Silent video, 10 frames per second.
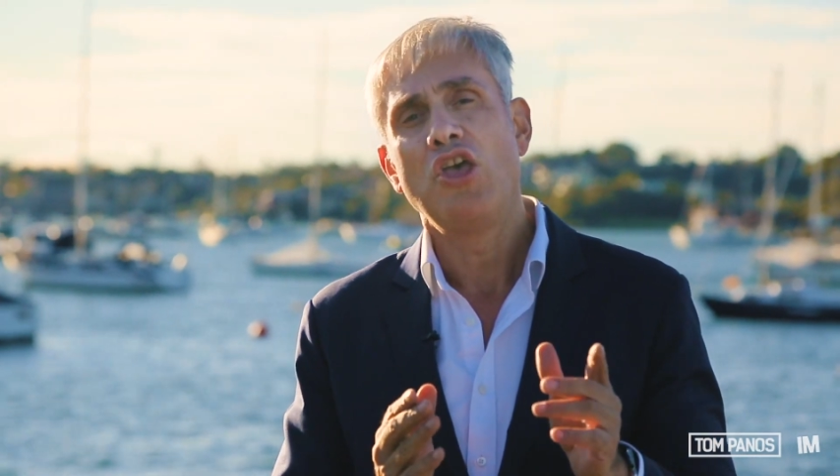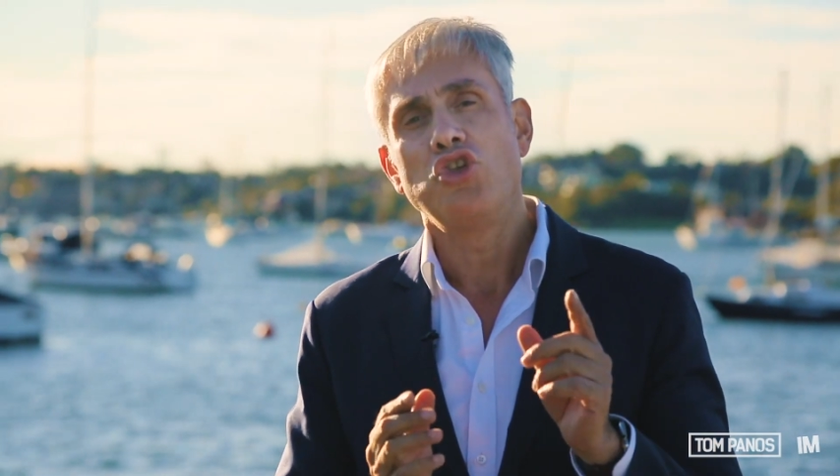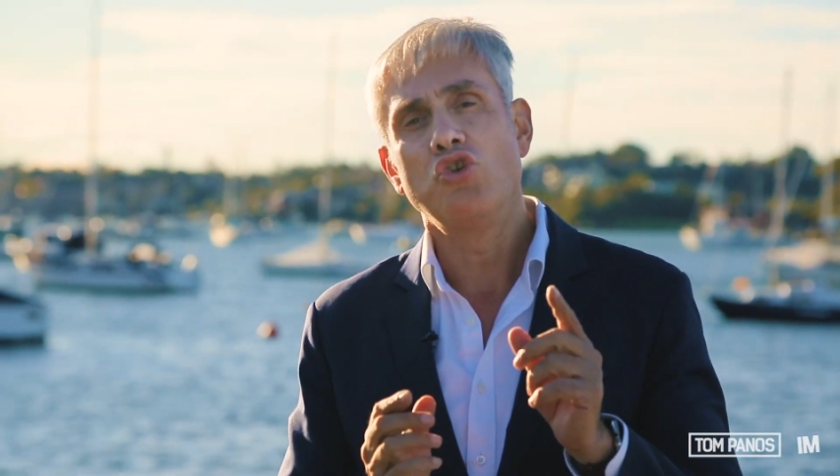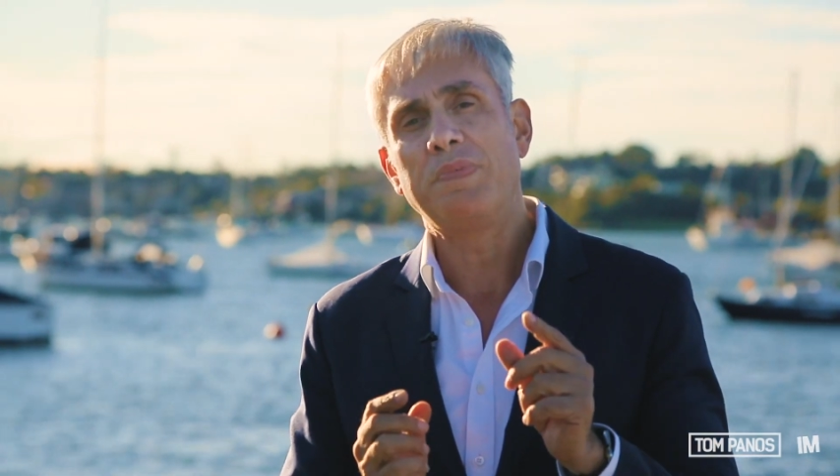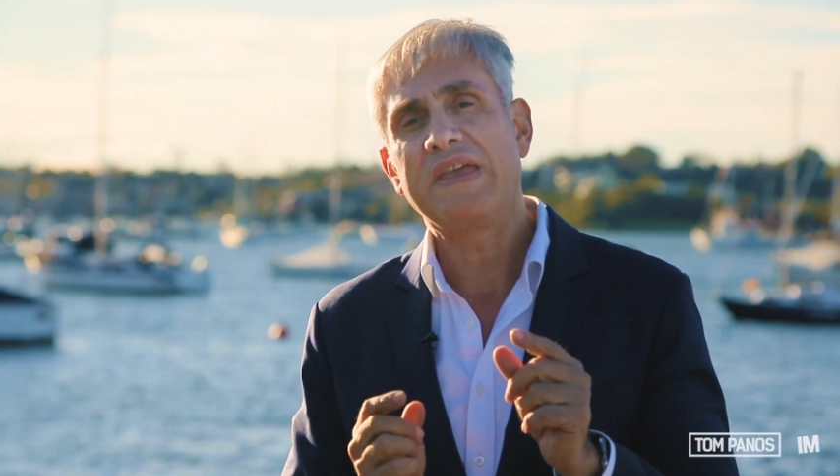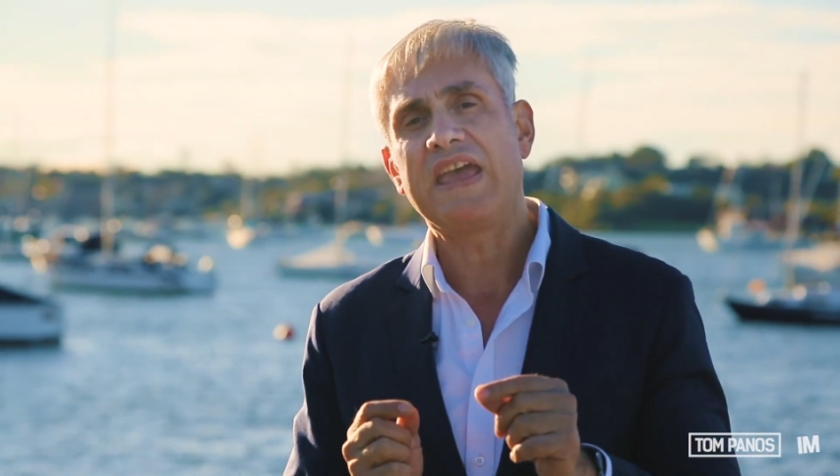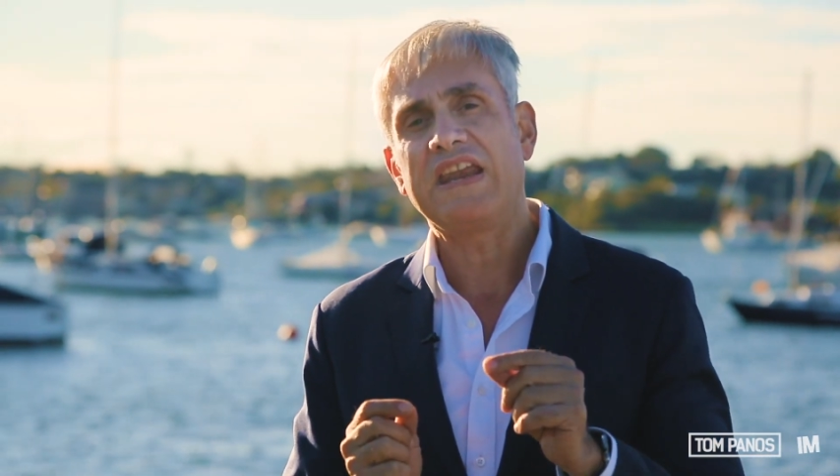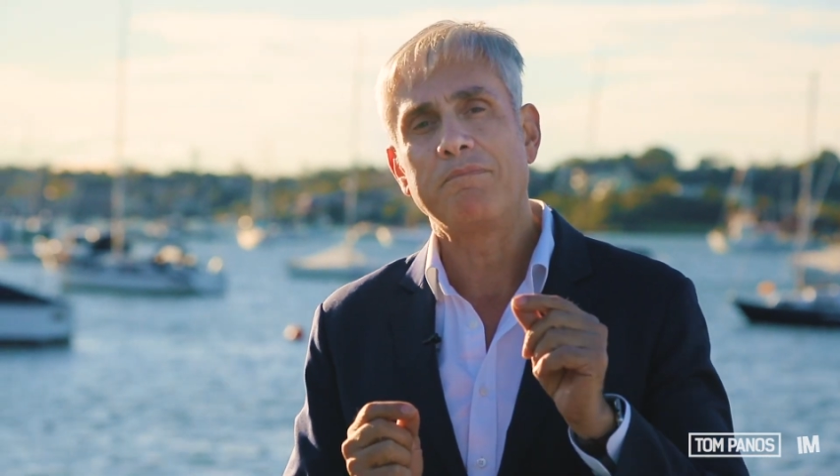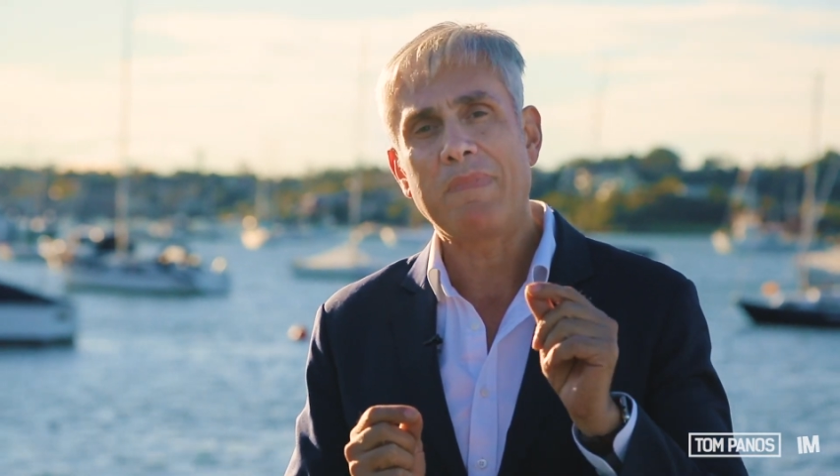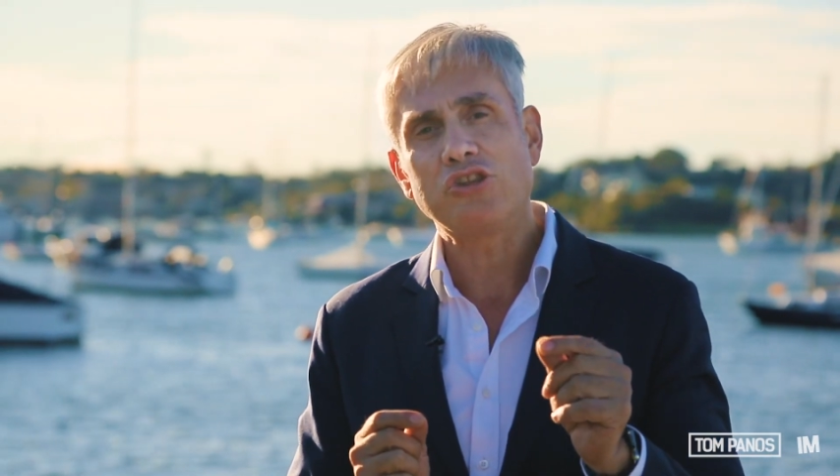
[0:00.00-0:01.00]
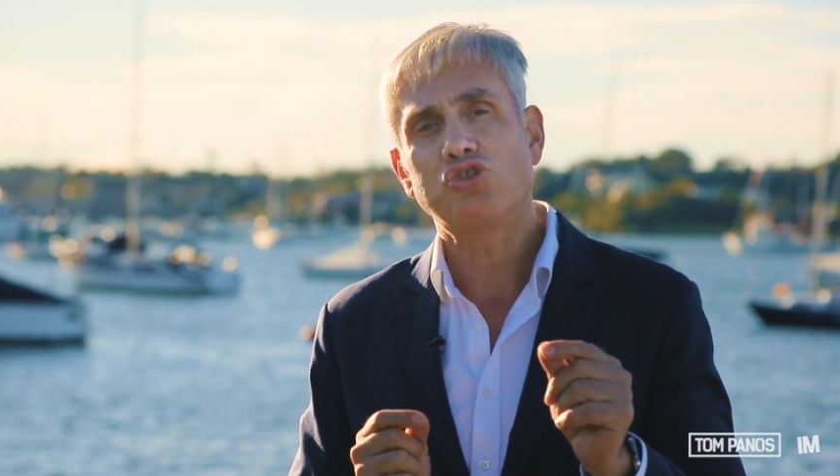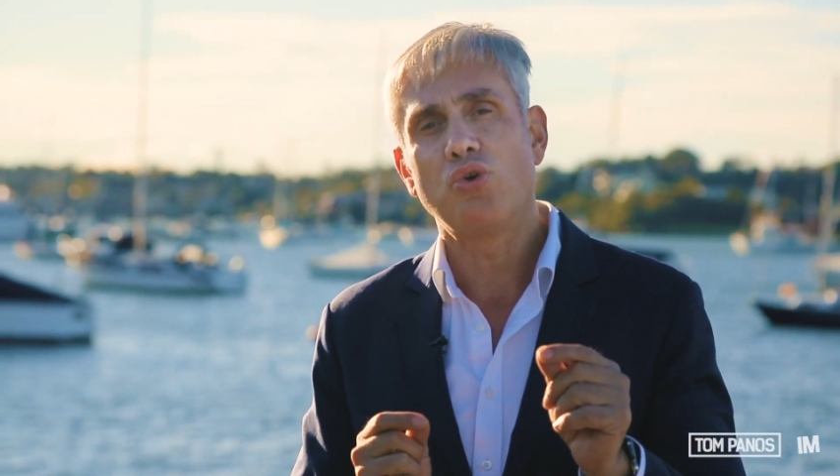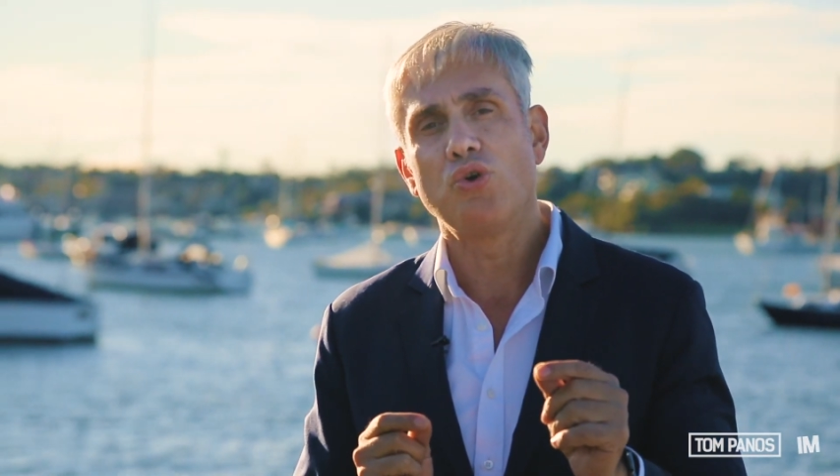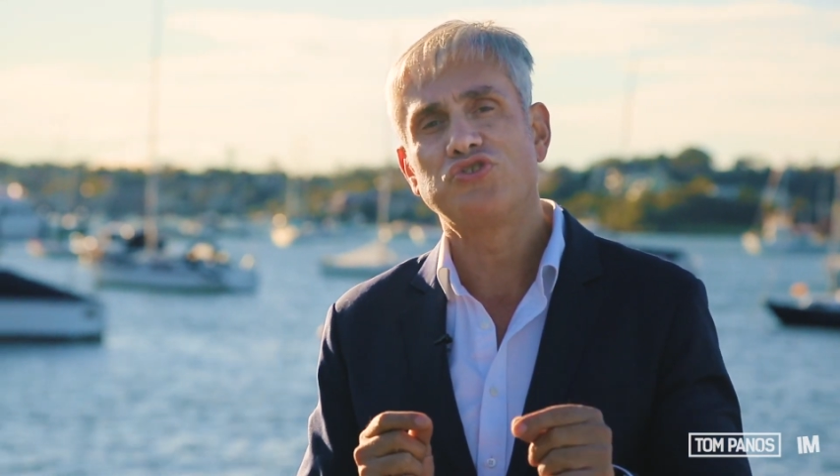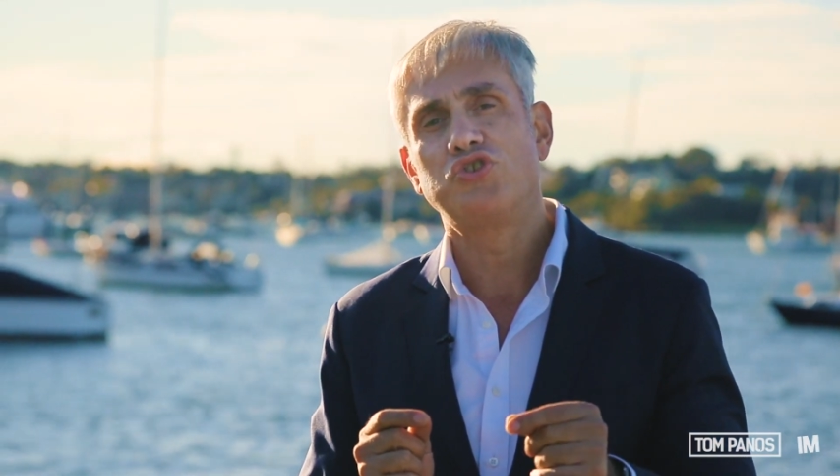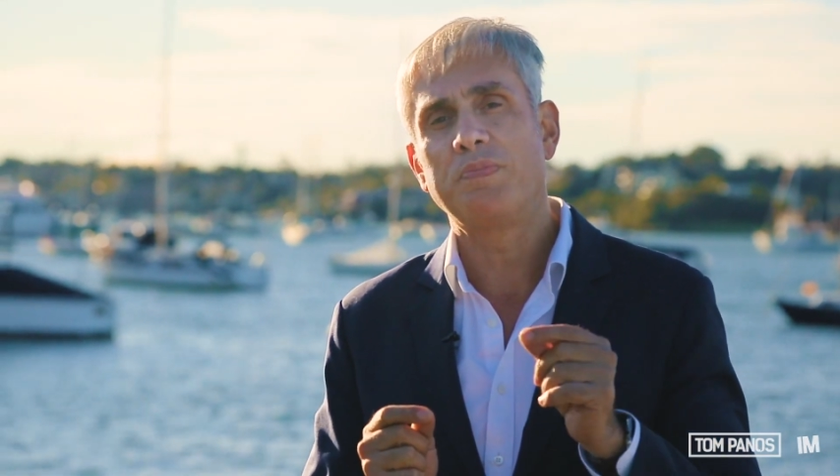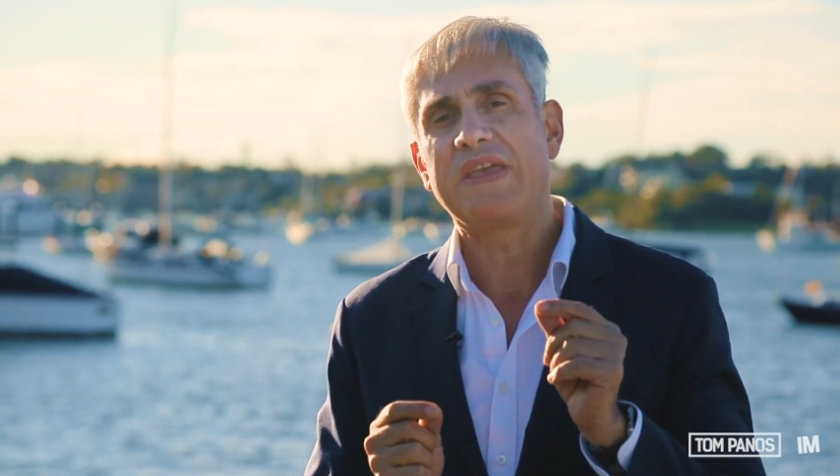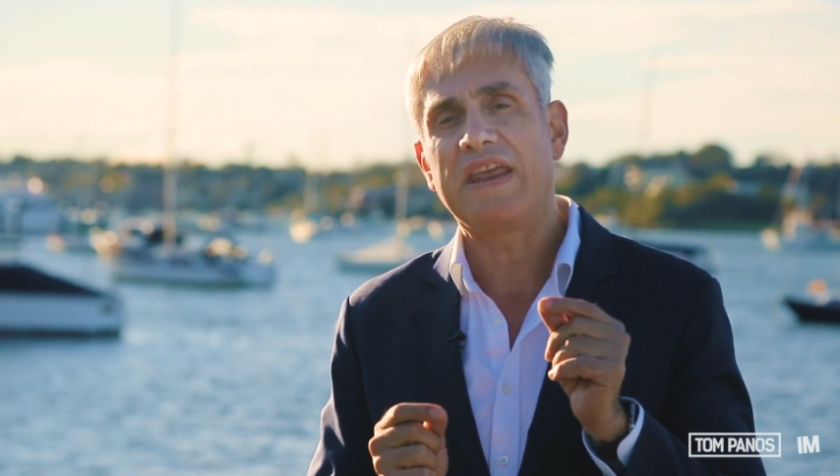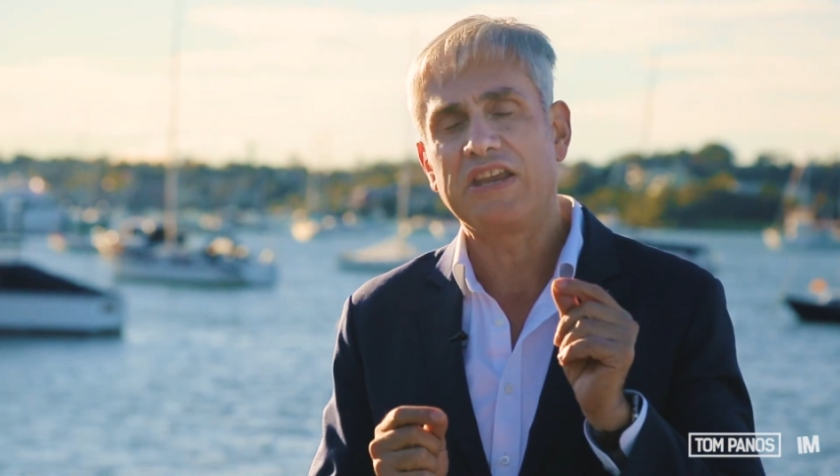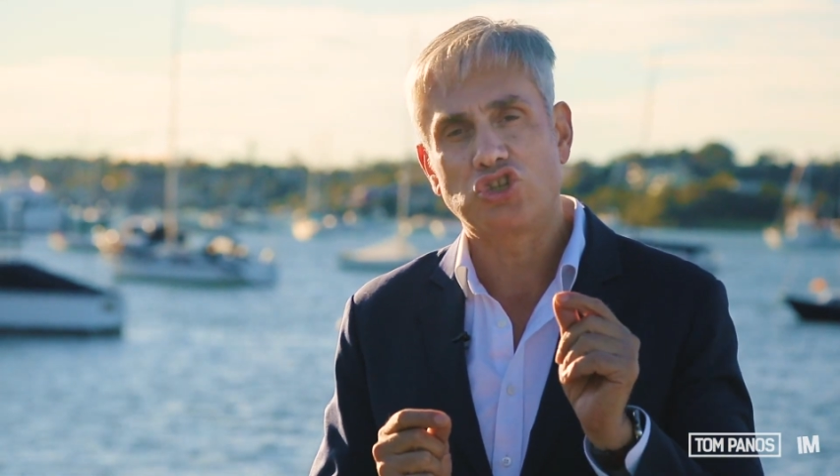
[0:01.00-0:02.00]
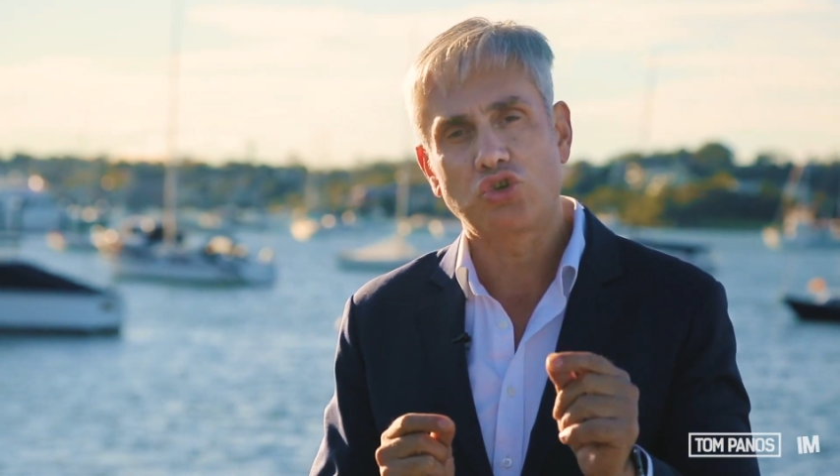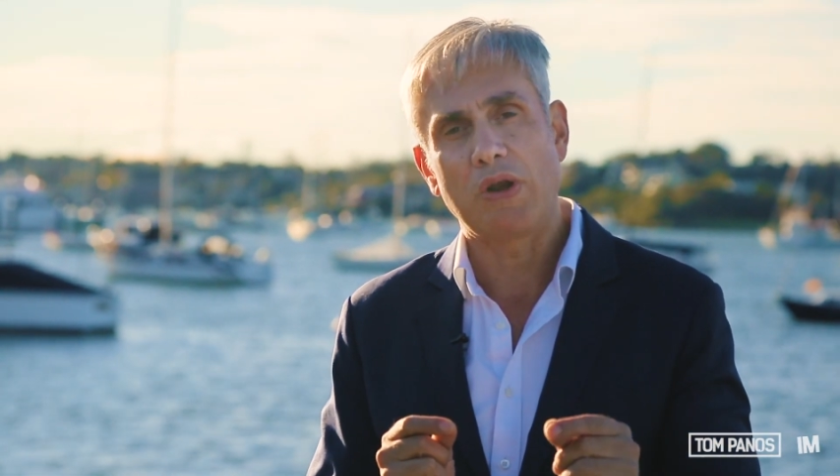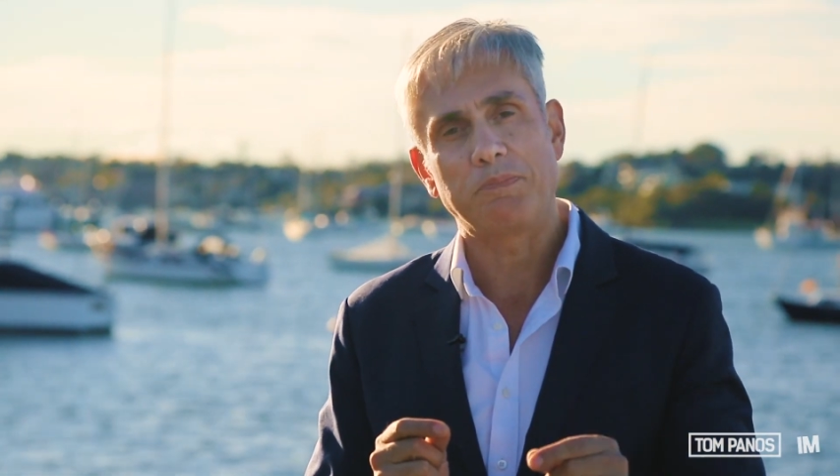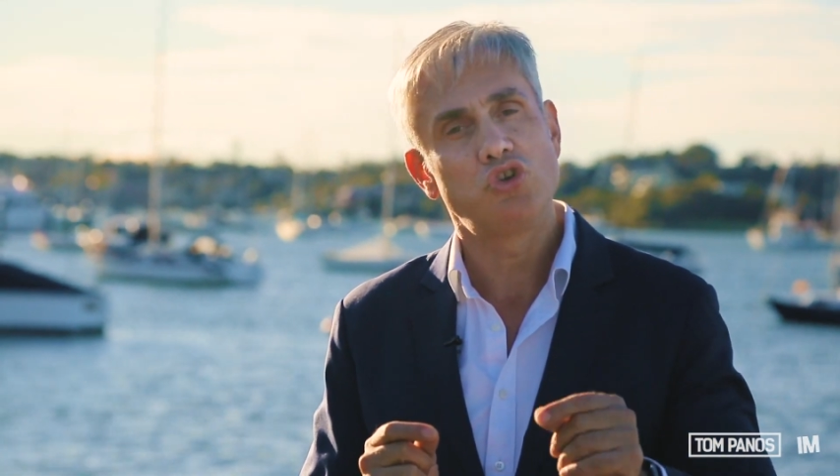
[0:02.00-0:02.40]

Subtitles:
You'll be getting mentors, you'll be getting scripts,